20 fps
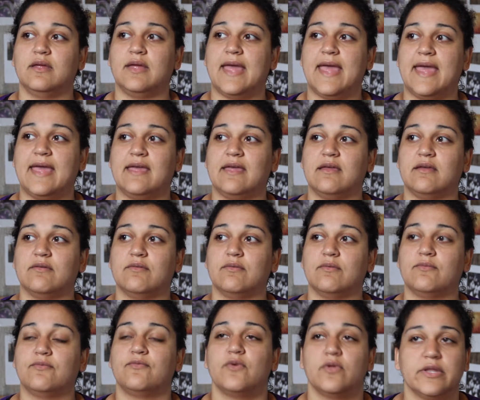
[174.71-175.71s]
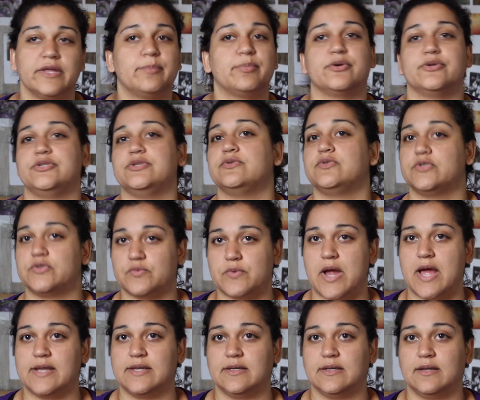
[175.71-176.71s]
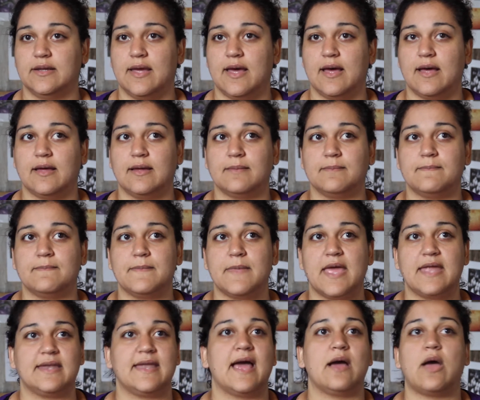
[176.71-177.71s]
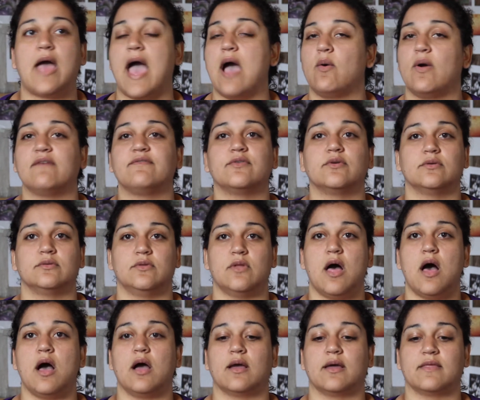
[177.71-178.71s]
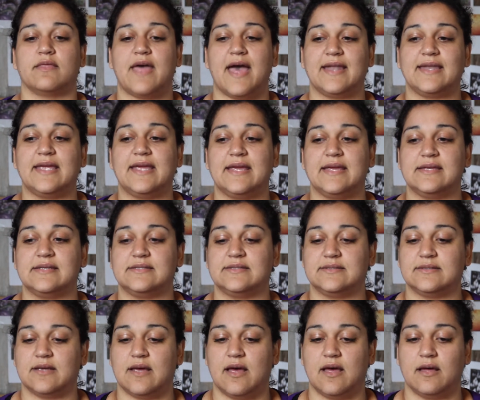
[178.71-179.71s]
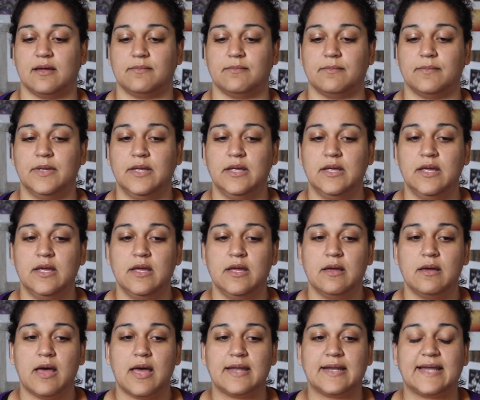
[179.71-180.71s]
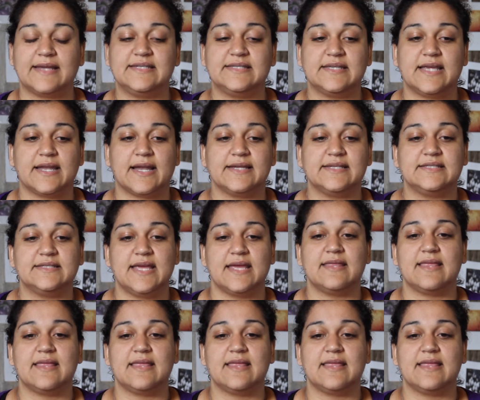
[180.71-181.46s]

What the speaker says: a fully produced run, and however long that is. And I say